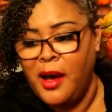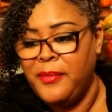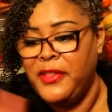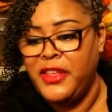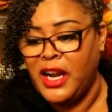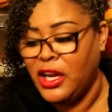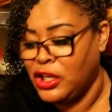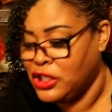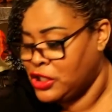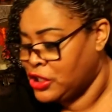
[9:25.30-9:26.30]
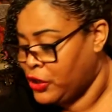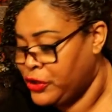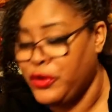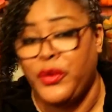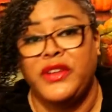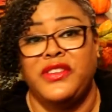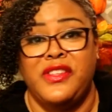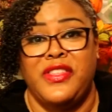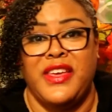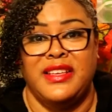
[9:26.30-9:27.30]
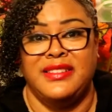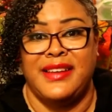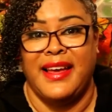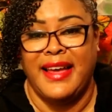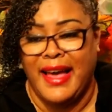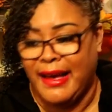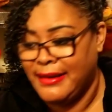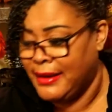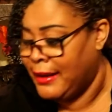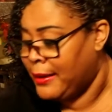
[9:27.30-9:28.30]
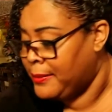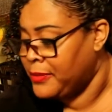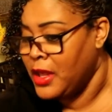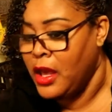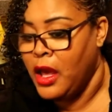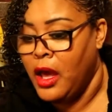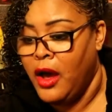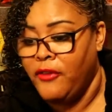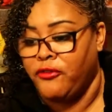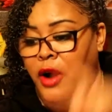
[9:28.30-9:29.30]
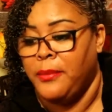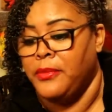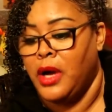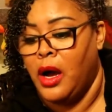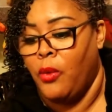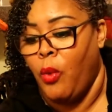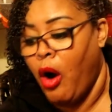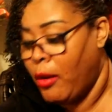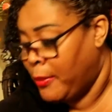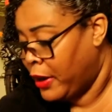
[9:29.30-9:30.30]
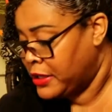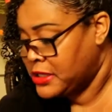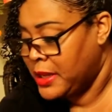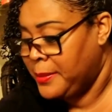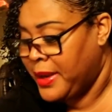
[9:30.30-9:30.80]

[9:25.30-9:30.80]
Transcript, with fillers: Um, and then I'll show you the rest of the things that I got um, from uh, Walmart.